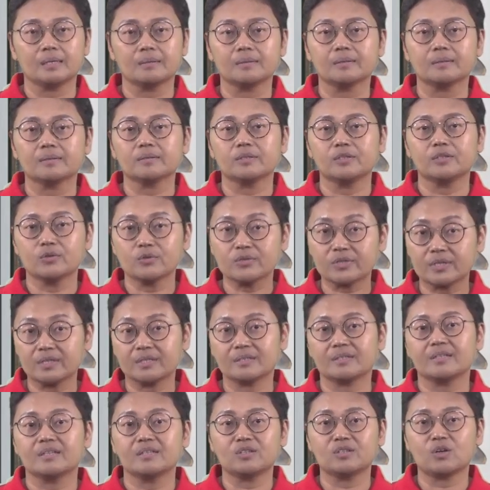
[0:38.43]
use it
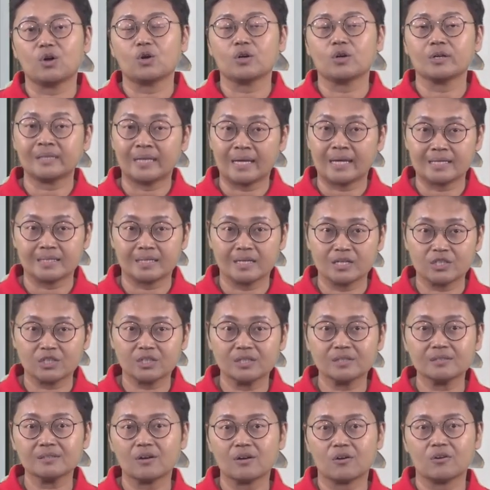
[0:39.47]
in your
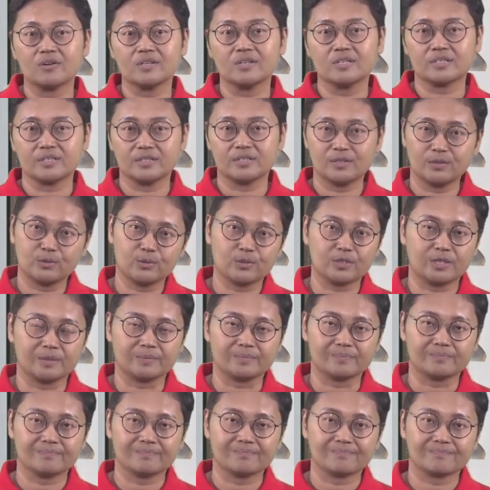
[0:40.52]
organization or institution.
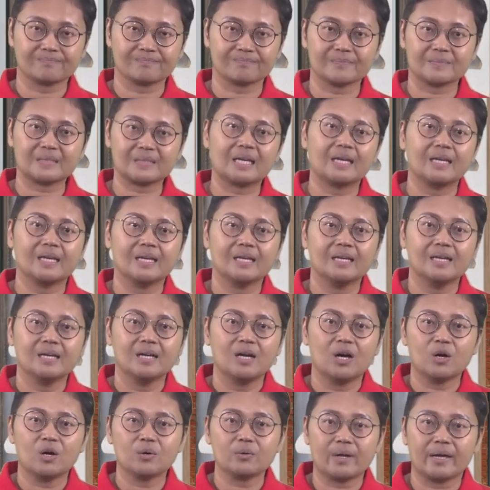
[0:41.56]

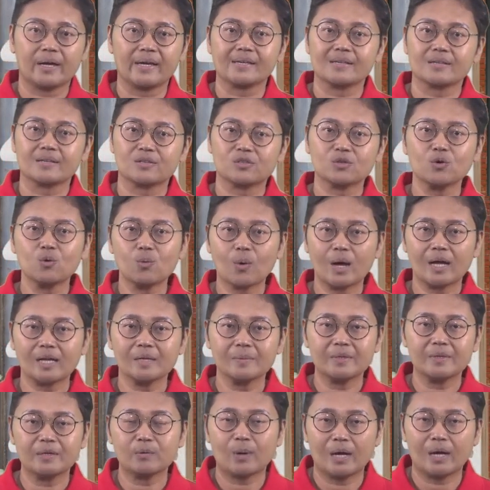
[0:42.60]
All right, so why
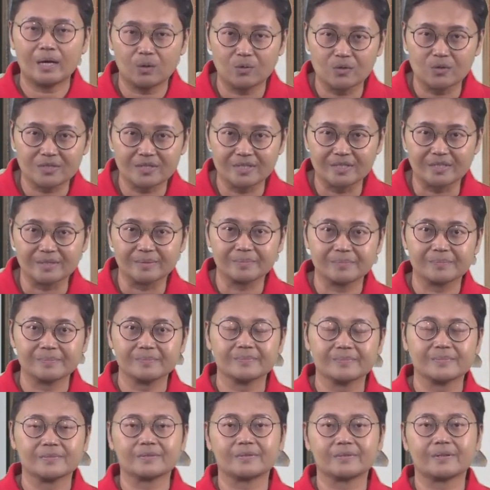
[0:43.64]
BYOC?
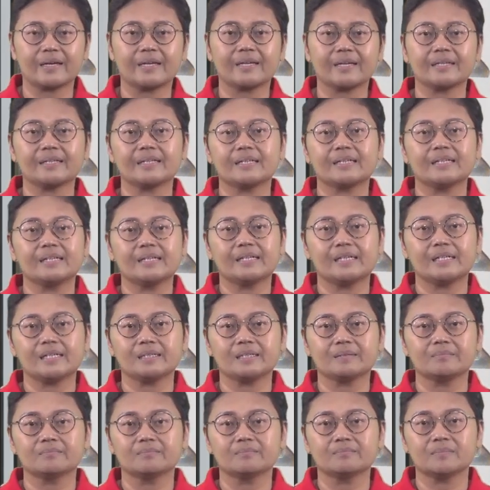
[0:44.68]
All right,
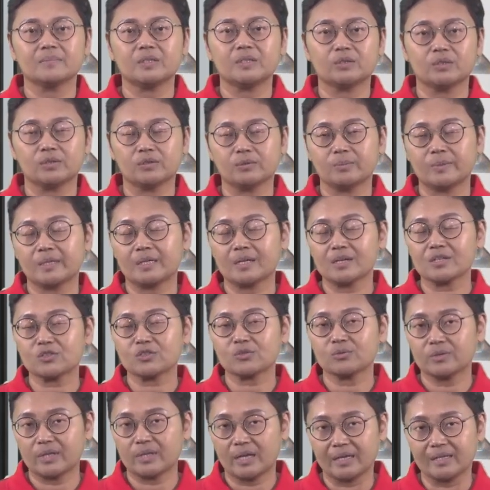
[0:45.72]
because
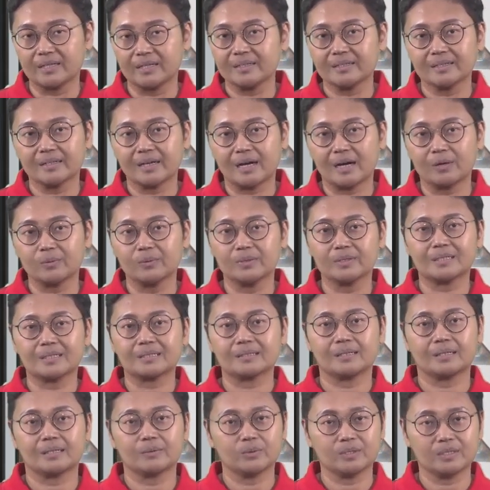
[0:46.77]
today
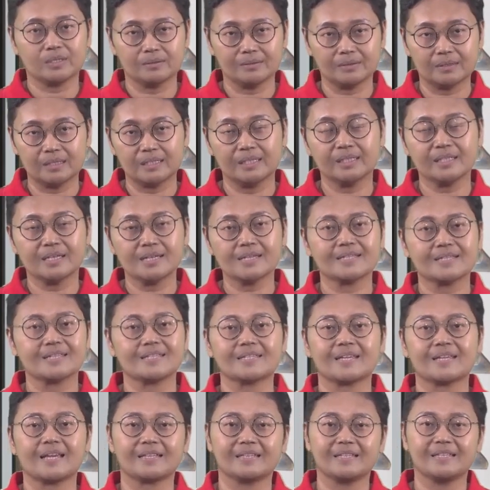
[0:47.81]
our learners is
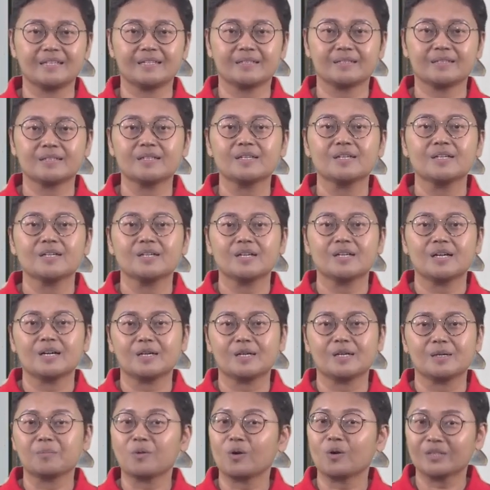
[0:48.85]
getting
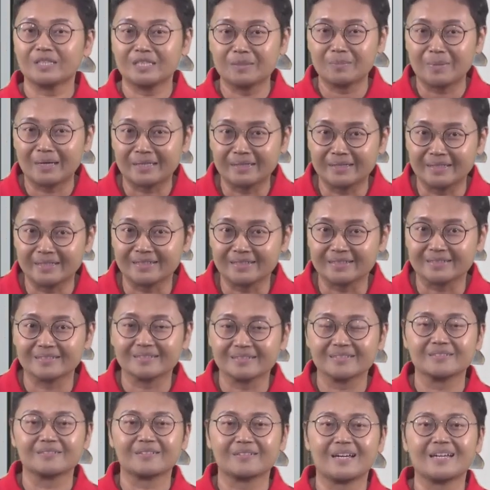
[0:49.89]
more demanding,
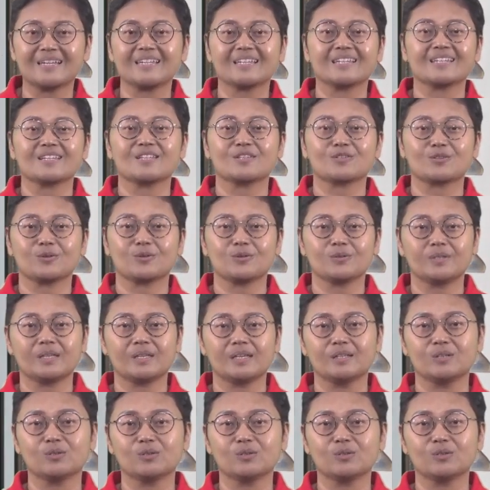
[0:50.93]
right? So they look